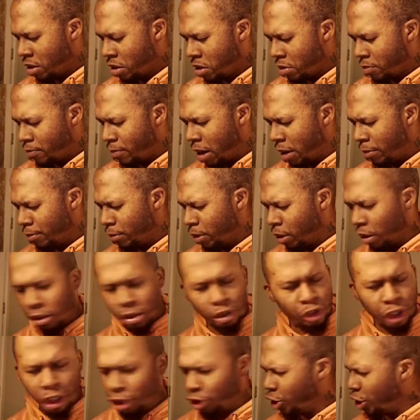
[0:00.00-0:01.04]
Mamba,
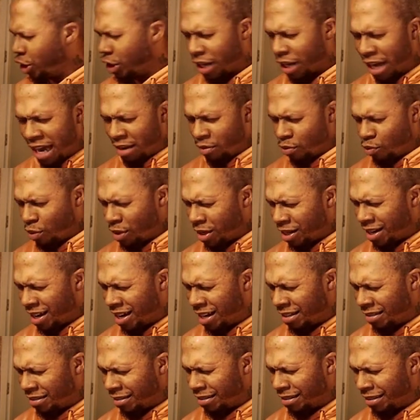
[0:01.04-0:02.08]
GG, and
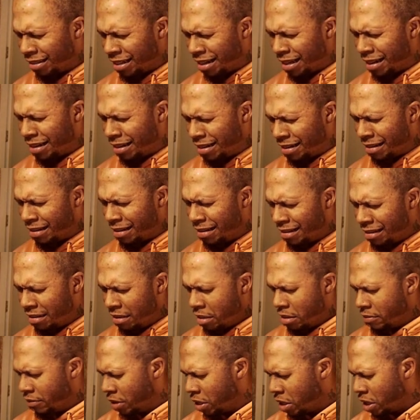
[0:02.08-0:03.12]
Wakanda
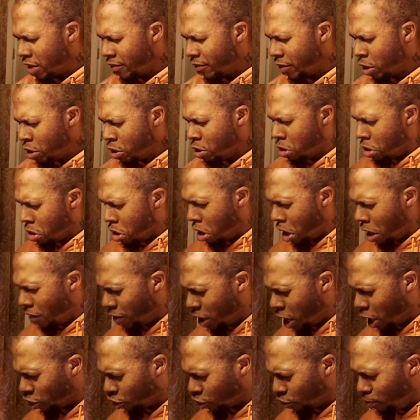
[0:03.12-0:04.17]
forever. If
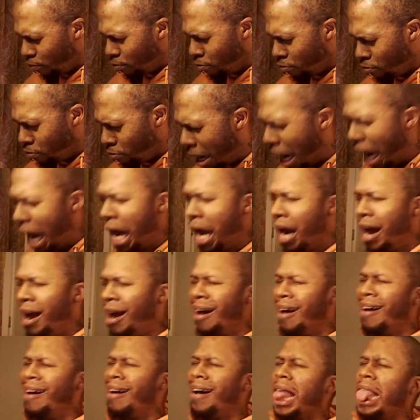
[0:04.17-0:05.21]
you
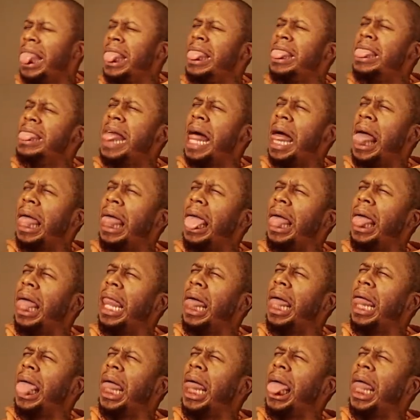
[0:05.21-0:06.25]
smell la
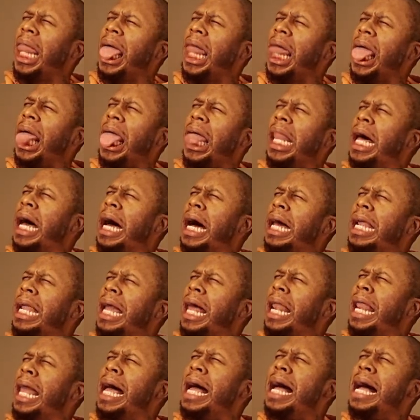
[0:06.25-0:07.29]
la la
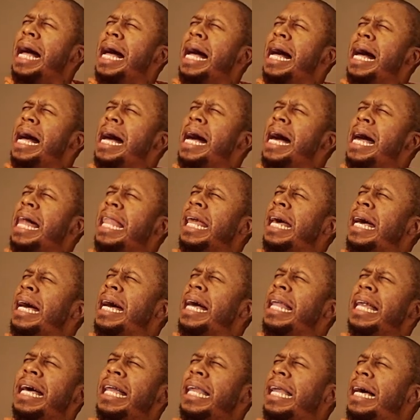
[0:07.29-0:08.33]
la
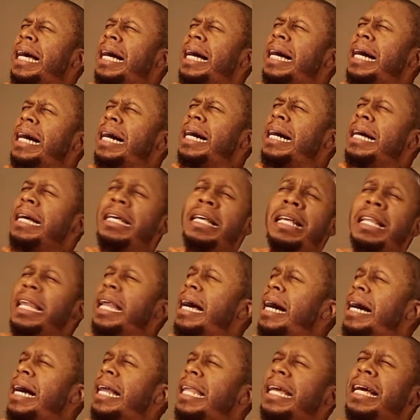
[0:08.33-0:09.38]
la la
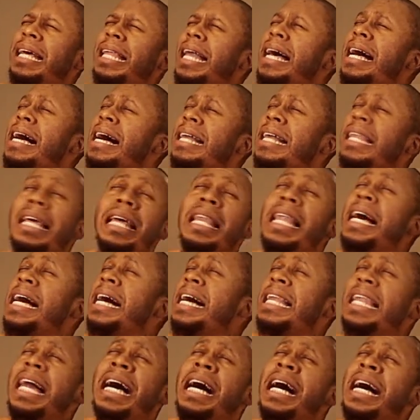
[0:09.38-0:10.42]
la la la la
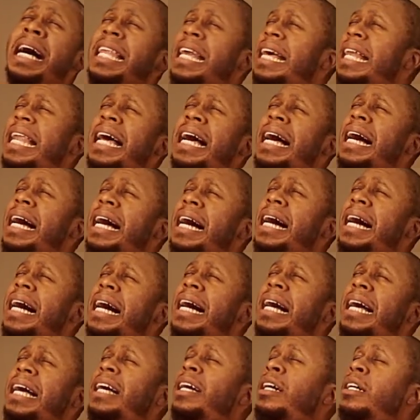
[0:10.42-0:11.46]
la la
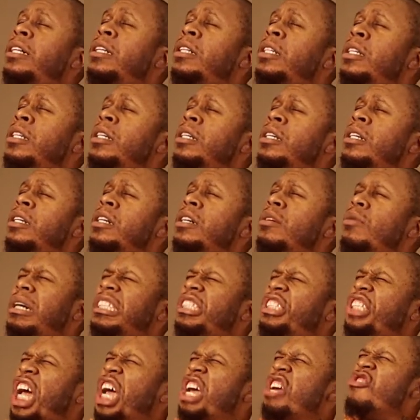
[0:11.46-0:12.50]
la what
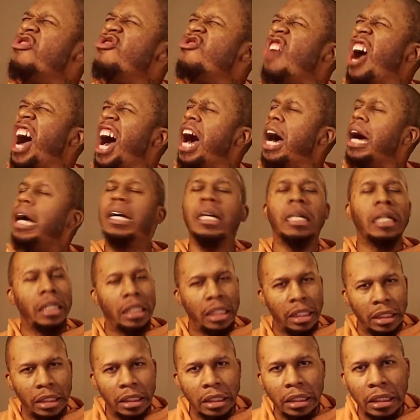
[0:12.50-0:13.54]
J Rocc
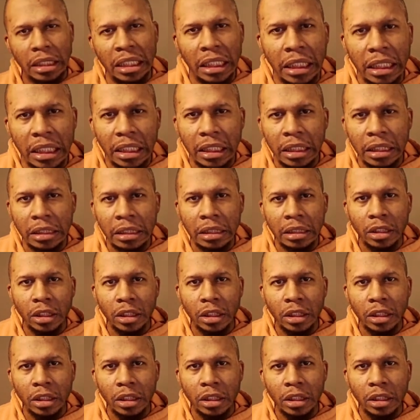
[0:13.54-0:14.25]
is.